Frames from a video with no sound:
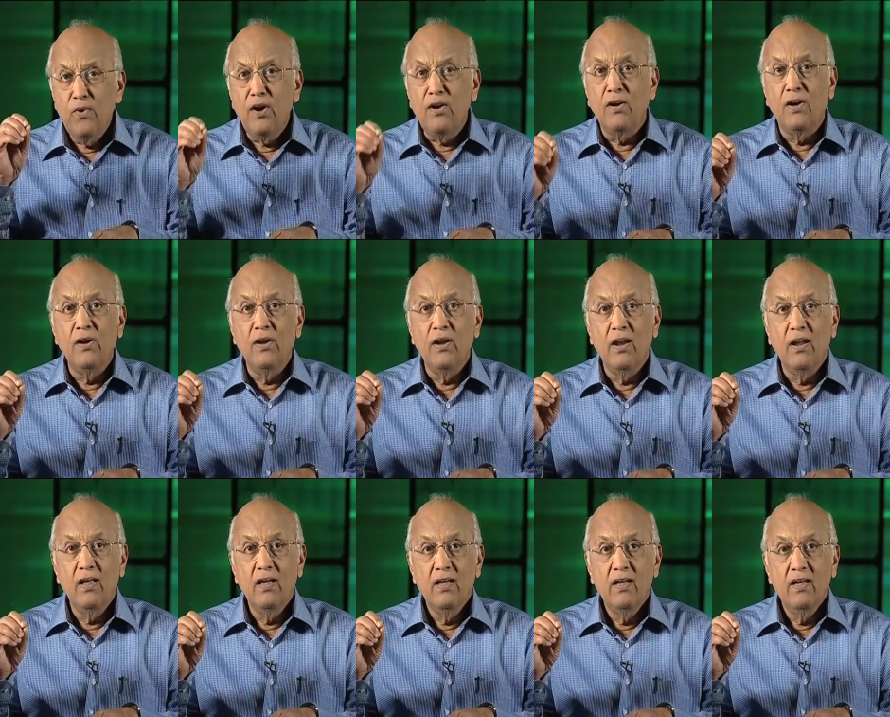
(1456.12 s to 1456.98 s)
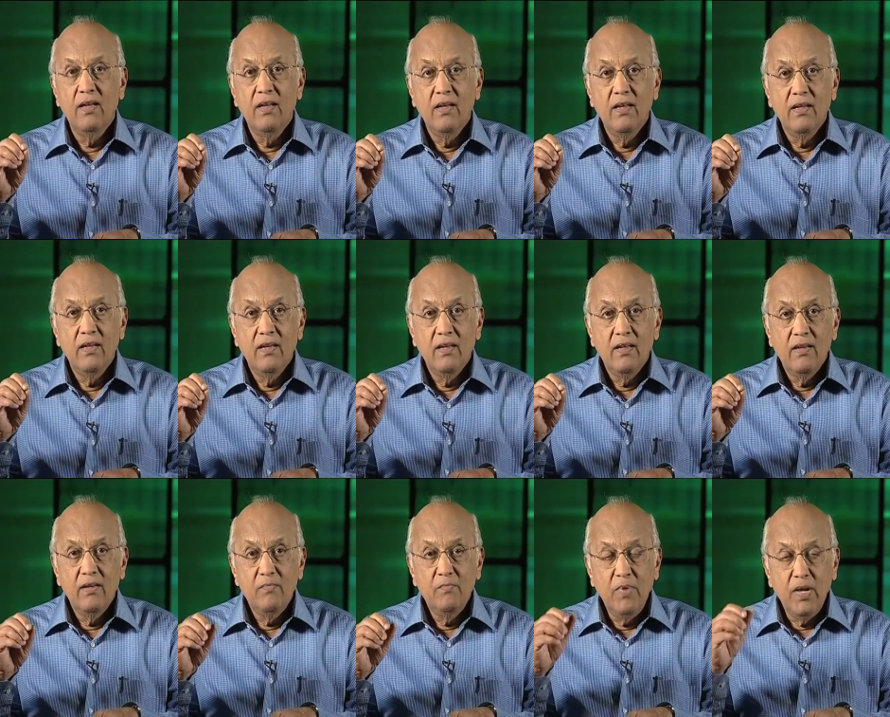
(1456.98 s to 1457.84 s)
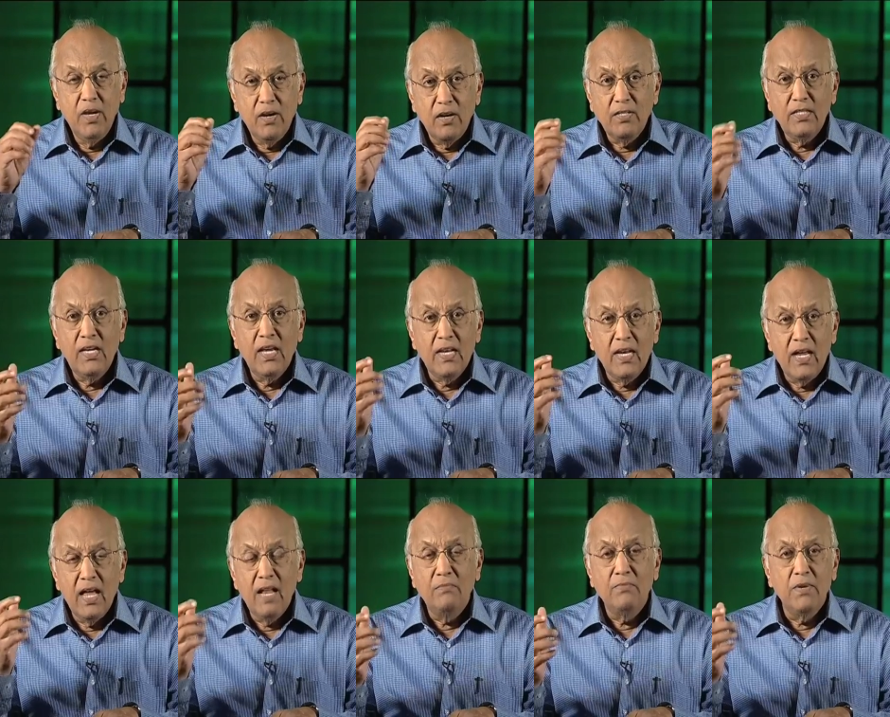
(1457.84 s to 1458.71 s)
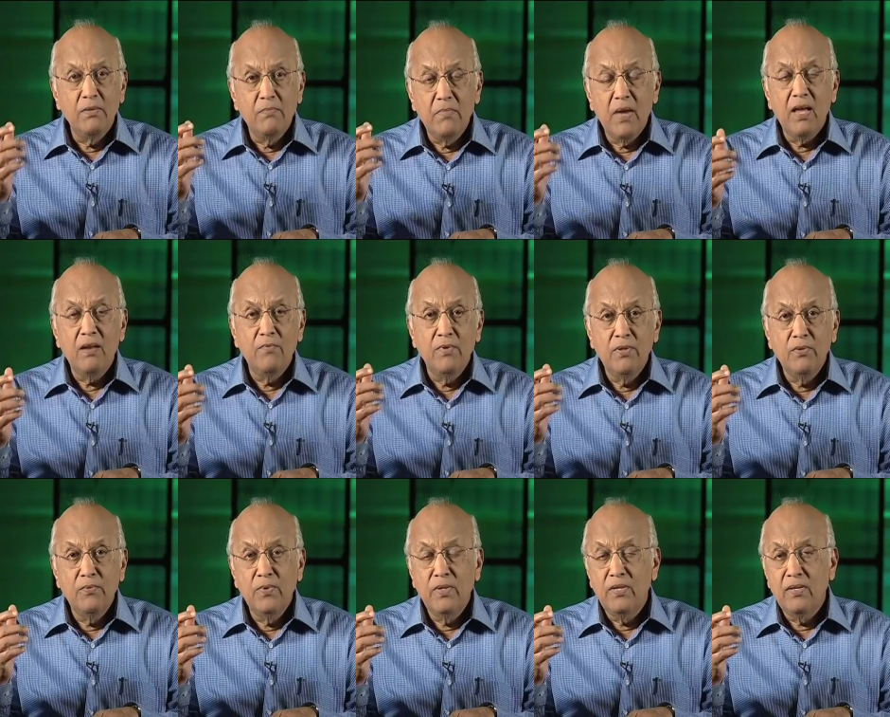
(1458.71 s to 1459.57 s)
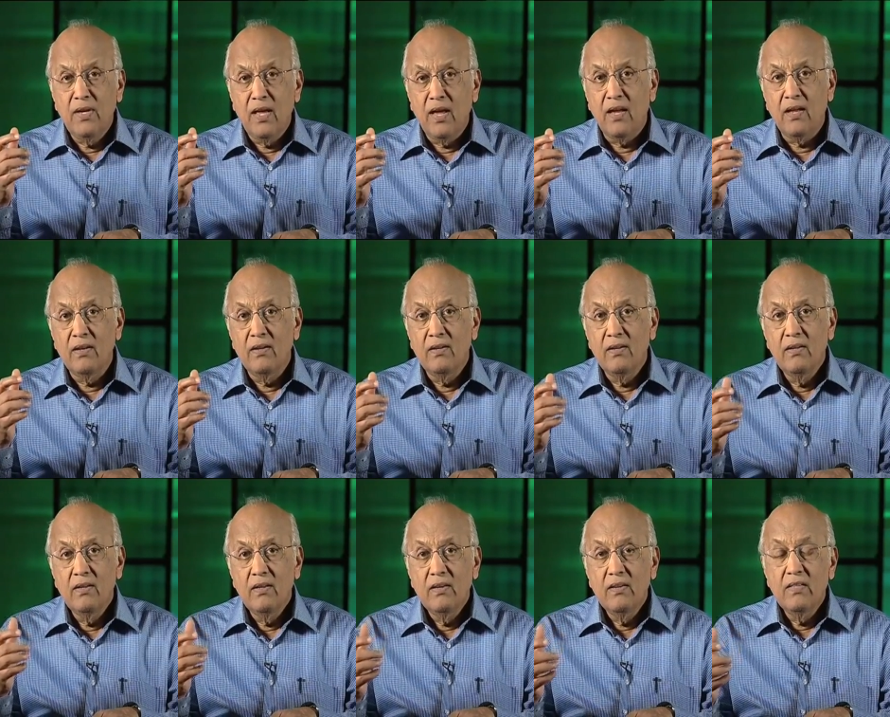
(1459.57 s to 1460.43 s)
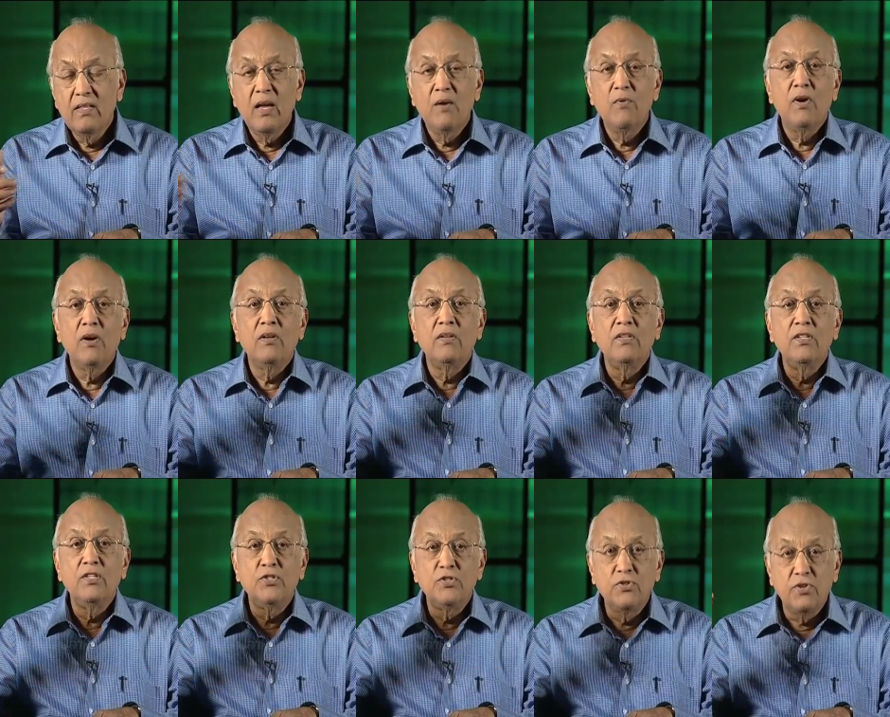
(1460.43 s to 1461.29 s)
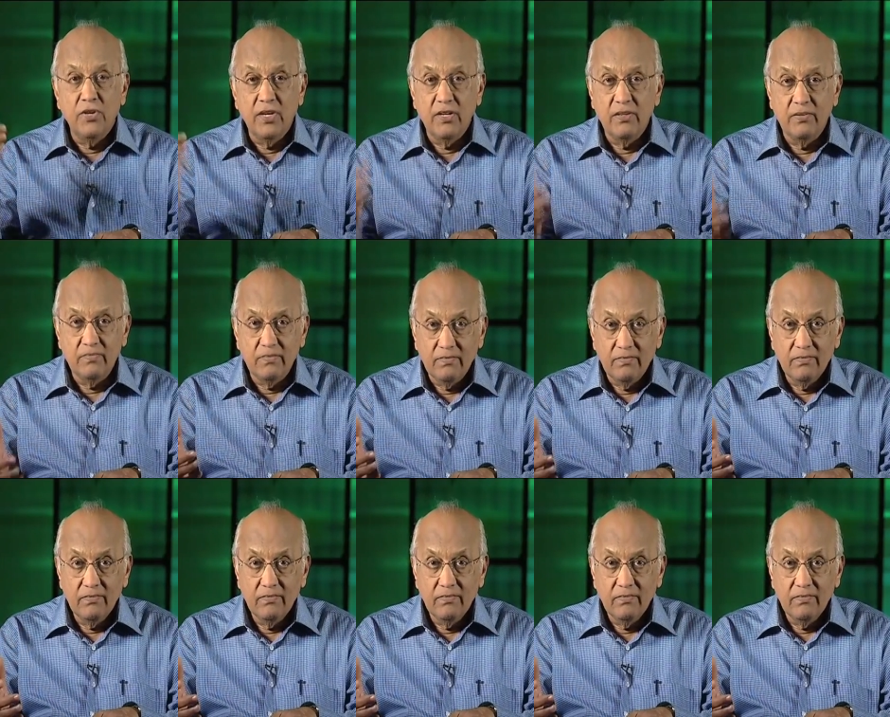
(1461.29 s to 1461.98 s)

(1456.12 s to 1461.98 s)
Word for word: word! Because he had helped a man with a withered hand, they wanted to destroy him.